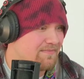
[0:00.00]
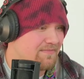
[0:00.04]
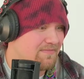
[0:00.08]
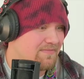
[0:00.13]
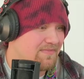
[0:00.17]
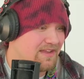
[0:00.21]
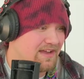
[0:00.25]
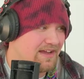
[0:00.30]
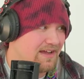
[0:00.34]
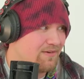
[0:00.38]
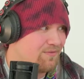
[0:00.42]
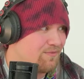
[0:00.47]

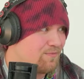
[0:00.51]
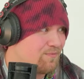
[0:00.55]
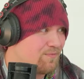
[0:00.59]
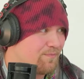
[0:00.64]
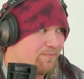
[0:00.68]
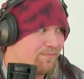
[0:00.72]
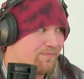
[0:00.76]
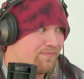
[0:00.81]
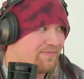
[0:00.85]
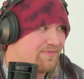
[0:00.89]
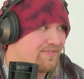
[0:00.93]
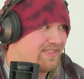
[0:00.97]
and
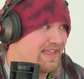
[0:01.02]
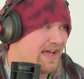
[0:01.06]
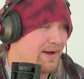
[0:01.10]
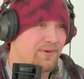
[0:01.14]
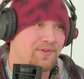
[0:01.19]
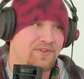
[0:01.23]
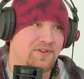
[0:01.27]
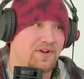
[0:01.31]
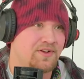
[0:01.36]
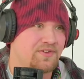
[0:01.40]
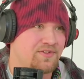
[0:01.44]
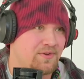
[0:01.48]
that was
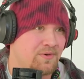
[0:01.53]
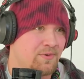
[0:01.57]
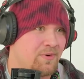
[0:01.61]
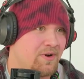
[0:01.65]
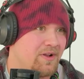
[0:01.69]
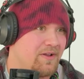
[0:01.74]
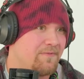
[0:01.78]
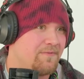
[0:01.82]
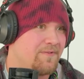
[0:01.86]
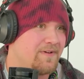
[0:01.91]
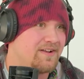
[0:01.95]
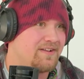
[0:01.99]
also a
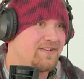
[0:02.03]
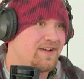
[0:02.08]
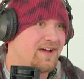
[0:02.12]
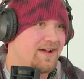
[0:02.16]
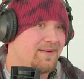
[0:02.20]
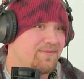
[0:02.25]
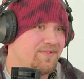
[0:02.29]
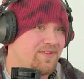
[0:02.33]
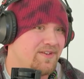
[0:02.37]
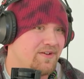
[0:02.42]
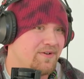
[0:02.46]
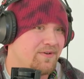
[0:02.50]
really fun time
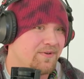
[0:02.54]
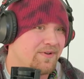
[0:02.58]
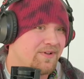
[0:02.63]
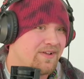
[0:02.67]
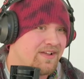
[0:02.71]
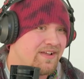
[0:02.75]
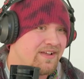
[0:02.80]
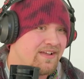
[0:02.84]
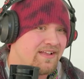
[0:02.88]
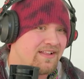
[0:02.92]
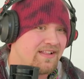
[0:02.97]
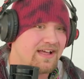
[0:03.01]
too.
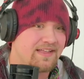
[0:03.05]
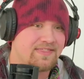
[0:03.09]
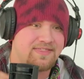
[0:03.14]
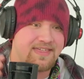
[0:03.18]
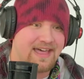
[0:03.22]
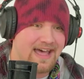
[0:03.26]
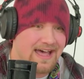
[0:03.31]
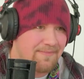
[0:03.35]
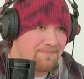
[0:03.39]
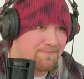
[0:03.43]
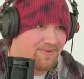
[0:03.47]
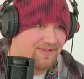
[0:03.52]
Like
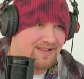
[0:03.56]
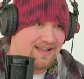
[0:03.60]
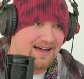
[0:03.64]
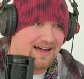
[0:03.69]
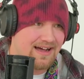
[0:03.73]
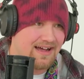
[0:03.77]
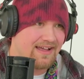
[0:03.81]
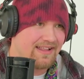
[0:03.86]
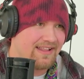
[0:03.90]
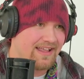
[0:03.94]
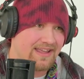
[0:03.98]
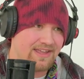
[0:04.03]
that
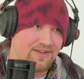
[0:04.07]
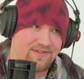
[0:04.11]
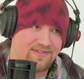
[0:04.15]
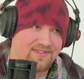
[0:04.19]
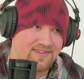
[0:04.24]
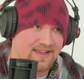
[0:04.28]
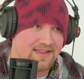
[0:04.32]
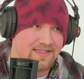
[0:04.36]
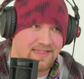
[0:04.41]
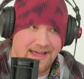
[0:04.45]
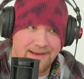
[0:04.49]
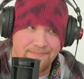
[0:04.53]
block, like you
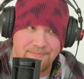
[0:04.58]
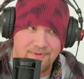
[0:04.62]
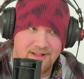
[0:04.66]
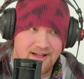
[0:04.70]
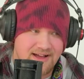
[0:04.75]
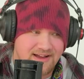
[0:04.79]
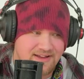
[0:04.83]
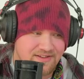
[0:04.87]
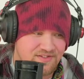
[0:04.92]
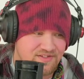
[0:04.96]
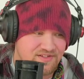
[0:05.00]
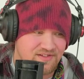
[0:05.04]
said, that
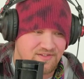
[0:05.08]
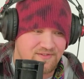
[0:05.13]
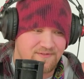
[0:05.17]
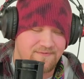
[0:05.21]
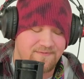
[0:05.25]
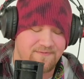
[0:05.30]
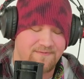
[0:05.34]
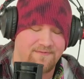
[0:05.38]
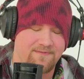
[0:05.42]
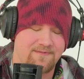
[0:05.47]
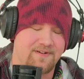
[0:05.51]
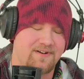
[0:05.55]
block is just
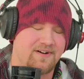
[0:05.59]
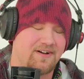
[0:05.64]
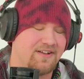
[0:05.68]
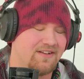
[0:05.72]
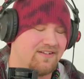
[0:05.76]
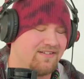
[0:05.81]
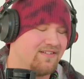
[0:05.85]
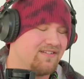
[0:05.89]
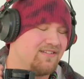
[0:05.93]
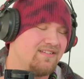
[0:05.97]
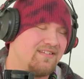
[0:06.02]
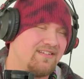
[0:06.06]
fun
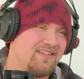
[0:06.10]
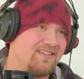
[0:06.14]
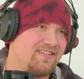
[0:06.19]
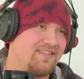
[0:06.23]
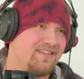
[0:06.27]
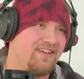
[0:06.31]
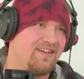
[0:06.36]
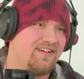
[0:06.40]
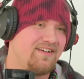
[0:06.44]
as hell.